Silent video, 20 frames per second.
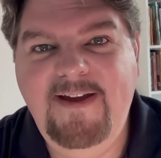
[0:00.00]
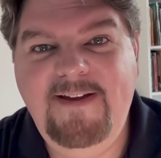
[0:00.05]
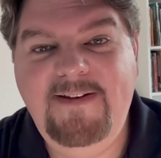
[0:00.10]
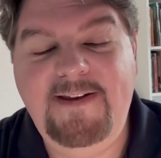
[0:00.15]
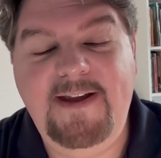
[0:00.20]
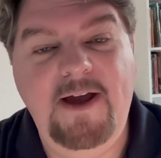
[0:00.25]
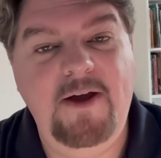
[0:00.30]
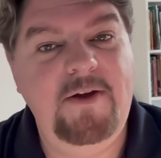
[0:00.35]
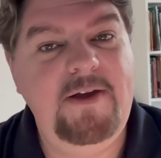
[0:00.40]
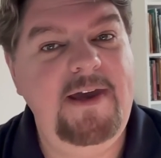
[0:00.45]

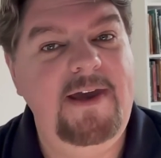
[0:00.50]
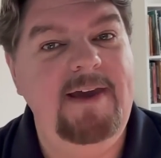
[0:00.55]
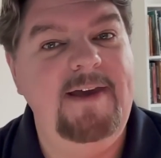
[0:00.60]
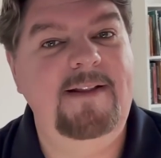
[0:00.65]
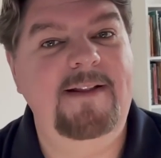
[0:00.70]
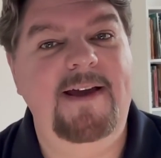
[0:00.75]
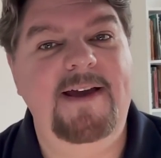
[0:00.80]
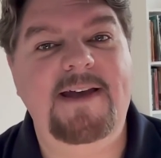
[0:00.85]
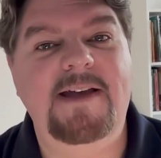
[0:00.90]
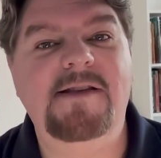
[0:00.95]
Now,
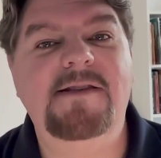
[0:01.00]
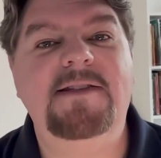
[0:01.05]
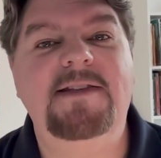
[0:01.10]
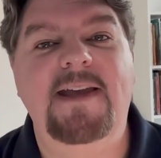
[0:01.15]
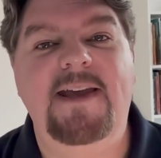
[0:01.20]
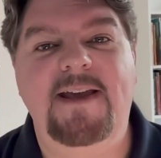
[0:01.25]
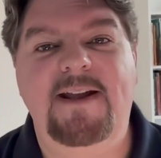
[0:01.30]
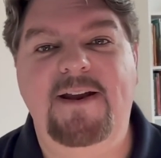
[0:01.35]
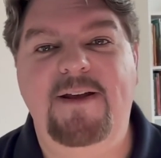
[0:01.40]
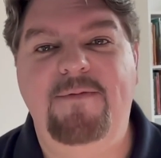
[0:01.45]
again, like I
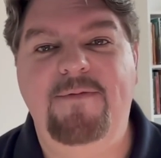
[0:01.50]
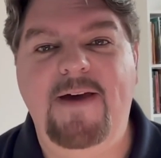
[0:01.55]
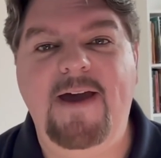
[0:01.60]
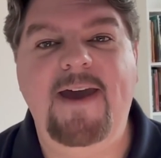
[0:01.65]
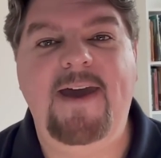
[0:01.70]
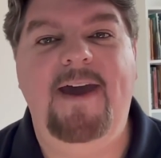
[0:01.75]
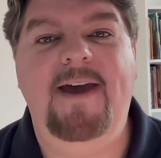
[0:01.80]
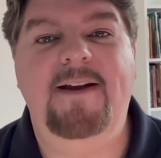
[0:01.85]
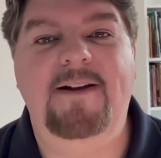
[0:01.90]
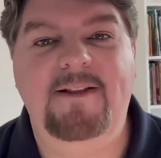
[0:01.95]
said, if I
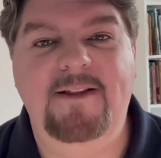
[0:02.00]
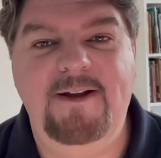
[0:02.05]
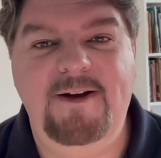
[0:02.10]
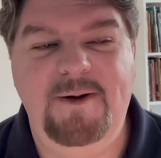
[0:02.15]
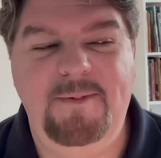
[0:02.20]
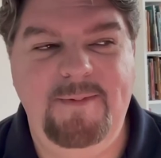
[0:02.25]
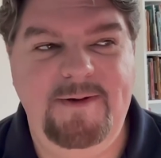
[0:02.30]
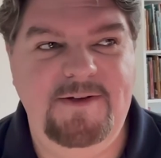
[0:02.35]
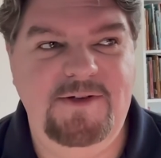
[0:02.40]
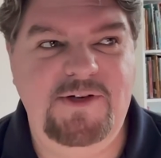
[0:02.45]
got a
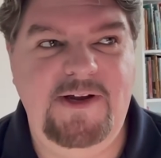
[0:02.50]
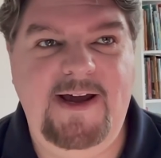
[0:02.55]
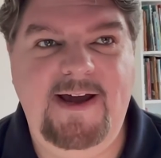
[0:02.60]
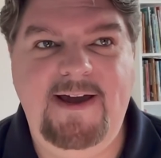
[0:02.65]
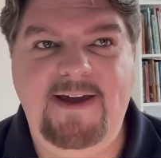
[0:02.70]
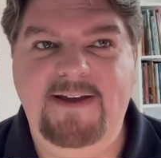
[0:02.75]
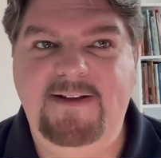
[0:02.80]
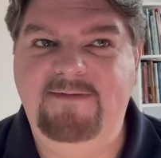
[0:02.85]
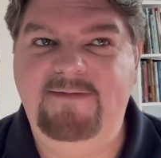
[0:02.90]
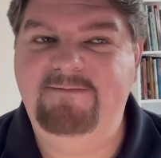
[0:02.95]
Letterman
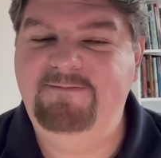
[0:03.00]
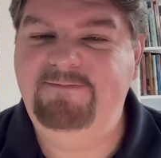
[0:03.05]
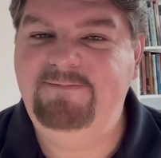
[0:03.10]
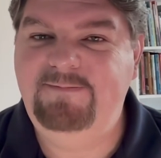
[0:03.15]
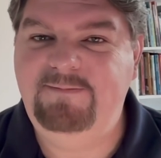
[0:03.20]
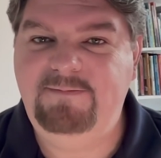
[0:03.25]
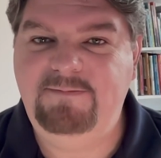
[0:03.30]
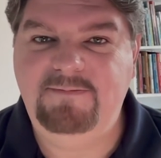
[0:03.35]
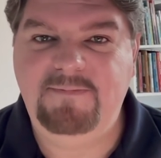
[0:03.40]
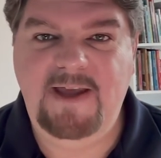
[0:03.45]
jacket,
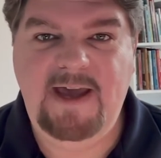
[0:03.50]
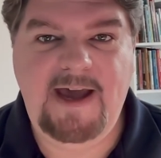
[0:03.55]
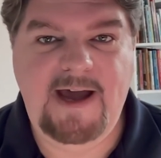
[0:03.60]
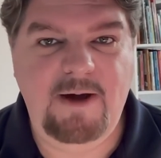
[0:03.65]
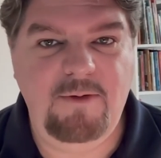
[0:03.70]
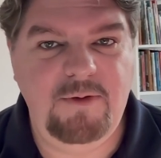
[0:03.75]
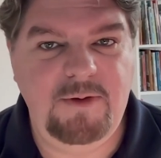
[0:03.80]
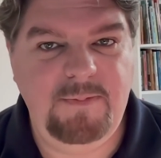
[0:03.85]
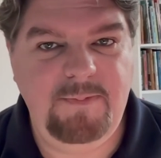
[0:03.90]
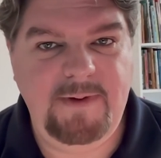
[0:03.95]
I
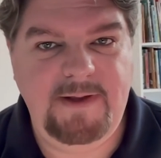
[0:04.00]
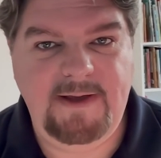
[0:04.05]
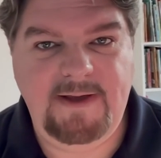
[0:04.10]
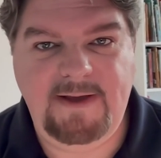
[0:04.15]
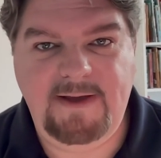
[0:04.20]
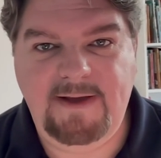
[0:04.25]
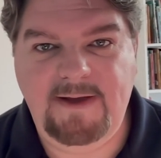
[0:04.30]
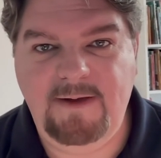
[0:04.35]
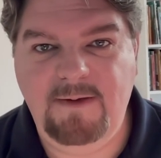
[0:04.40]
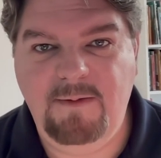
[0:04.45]
would
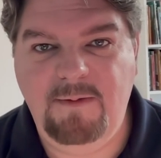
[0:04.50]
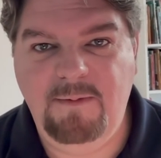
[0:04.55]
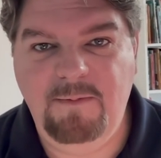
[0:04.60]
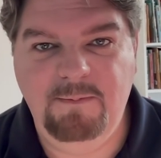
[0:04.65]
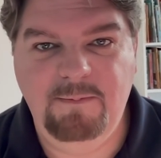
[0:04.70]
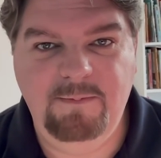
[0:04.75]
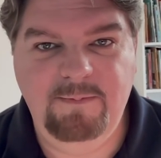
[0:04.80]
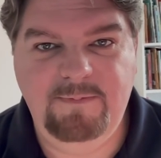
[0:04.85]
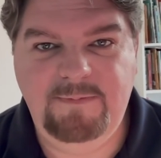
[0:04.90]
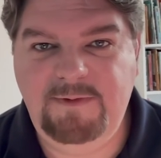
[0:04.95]
be,
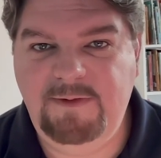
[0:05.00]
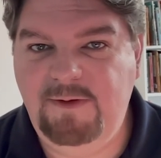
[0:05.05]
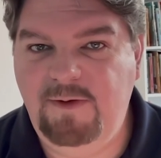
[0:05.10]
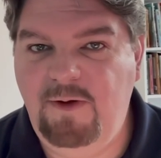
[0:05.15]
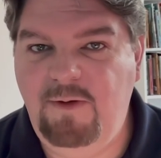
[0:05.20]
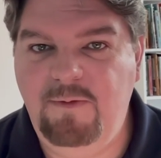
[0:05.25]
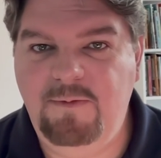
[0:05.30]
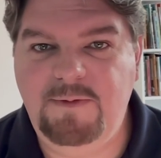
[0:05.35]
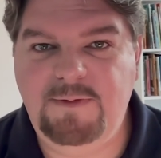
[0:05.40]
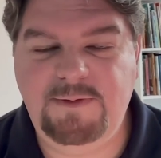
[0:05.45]

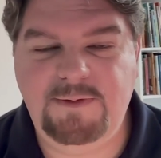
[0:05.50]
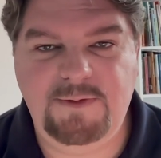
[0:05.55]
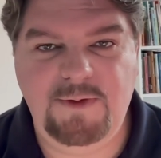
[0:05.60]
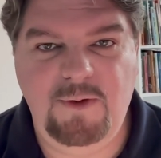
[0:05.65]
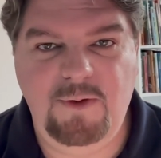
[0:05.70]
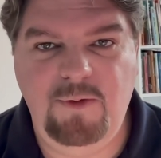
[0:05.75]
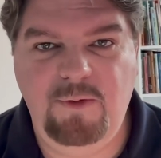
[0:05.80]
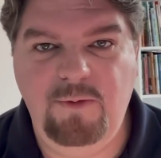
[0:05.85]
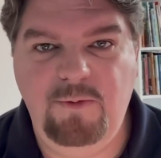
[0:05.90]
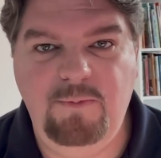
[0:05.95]

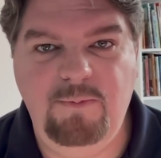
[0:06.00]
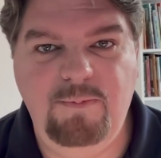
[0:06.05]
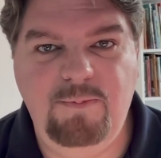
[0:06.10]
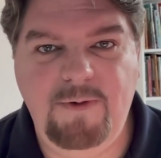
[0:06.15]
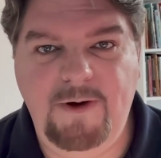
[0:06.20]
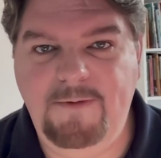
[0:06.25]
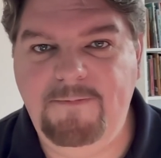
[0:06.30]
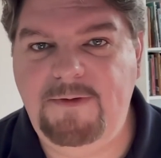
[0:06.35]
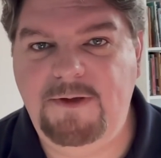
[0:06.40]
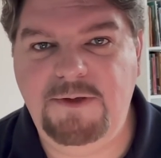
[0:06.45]
so
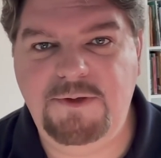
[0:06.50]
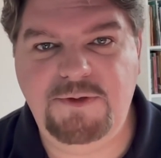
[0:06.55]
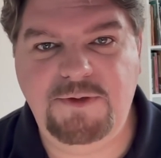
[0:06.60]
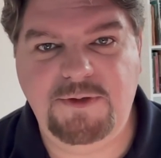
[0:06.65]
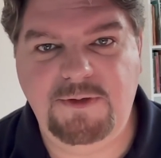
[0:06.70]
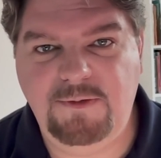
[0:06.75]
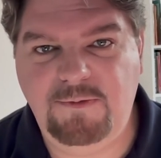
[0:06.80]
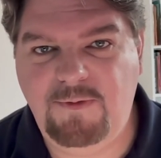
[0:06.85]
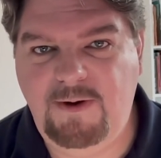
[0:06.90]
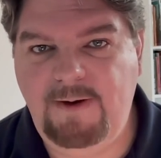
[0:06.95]

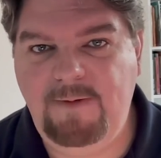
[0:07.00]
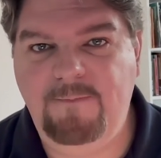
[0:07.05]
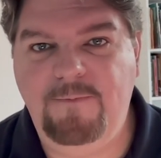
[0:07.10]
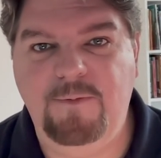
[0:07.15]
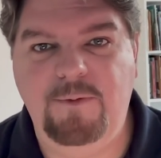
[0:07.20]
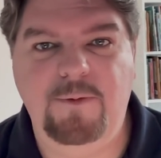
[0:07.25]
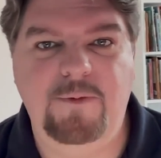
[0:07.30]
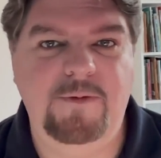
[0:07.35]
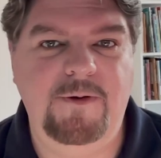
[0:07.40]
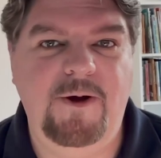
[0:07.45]
privileged and
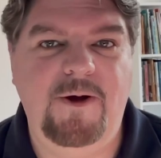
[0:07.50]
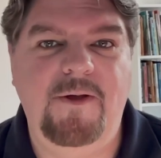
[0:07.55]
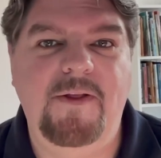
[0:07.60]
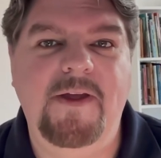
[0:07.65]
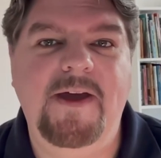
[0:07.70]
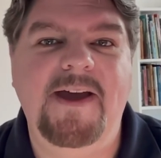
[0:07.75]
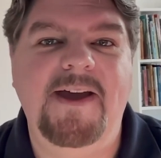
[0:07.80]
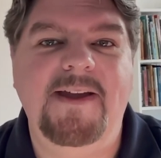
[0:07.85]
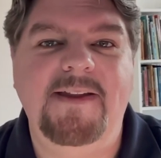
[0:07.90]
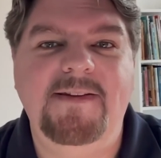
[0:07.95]
grateful and all
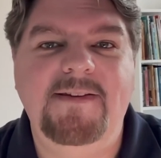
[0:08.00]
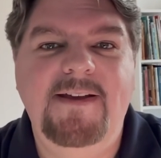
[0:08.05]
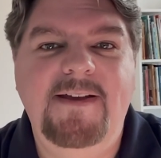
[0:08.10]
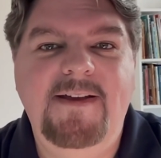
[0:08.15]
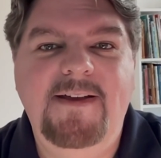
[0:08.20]
that.